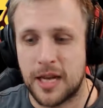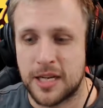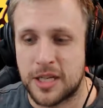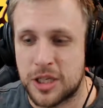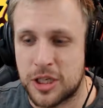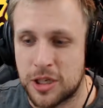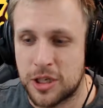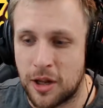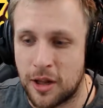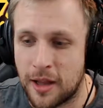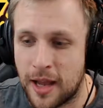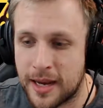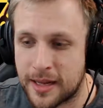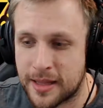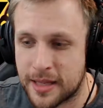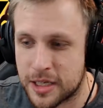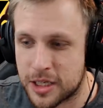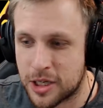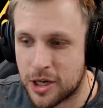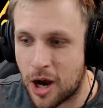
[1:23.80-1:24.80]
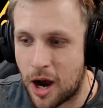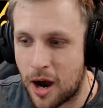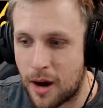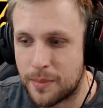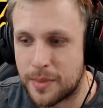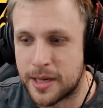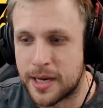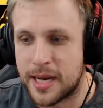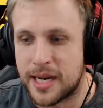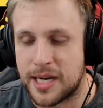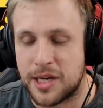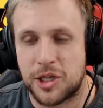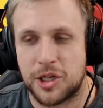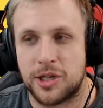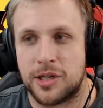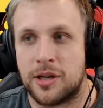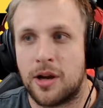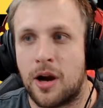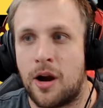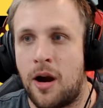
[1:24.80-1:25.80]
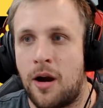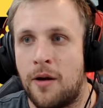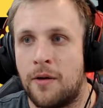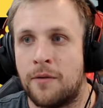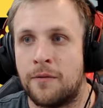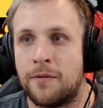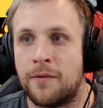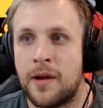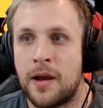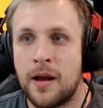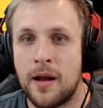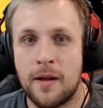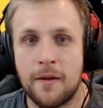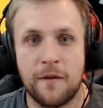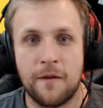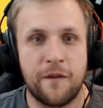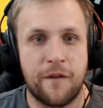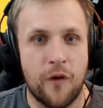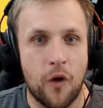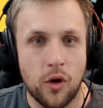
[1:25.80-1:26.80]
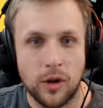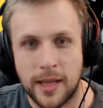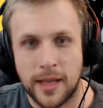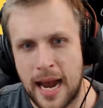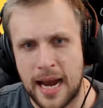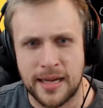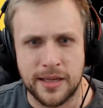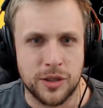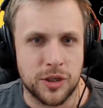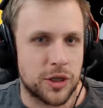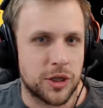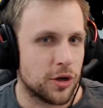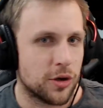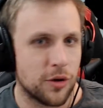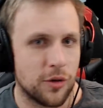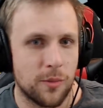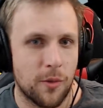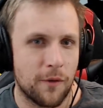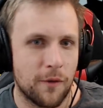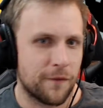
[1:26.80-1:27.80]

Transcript: sort of like this combination of Fallout and Doom, or